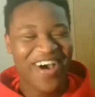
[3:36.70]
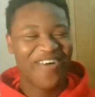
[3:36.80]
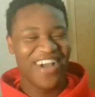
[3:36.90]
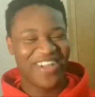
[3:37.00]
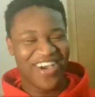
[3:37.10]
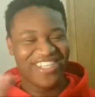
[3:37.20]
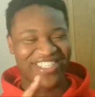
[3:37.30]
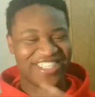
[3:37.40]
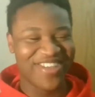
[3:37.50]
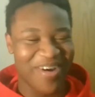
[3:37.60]
Well, anyways,
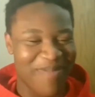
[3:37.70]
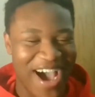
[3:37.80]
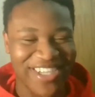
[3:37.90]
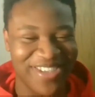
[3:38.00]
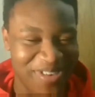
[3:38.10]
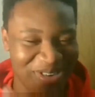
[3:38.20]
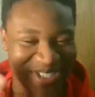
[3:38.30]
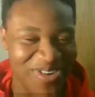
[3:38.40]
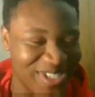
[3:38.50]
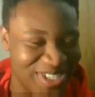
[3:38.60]
this is not my interview,
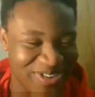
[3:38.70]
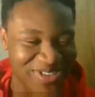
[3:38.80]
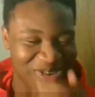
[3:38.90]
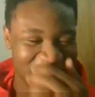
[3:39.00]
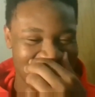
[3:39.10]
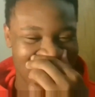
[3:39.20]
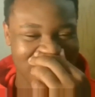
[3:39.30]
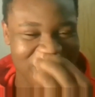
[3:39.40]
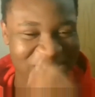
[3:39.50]
it's yours, so we'll talk about